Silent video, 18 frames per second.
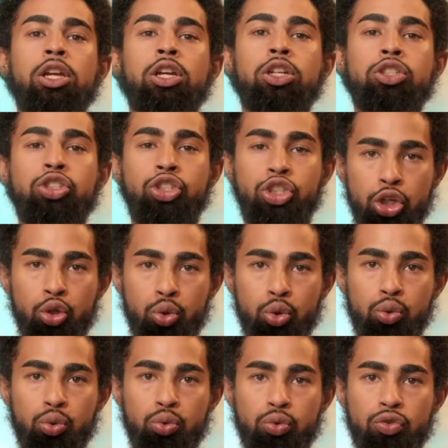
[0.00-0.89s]

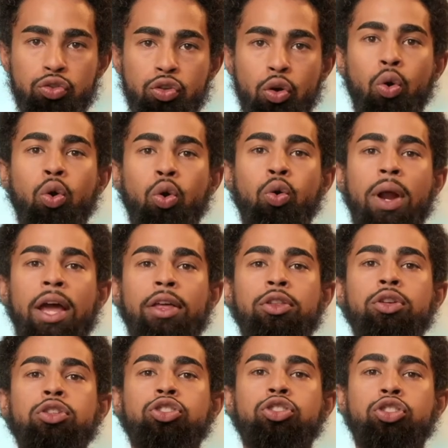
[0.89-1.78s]
choose, or
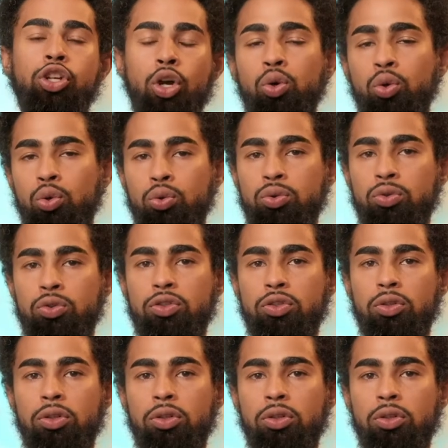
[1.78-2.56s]
rather chose.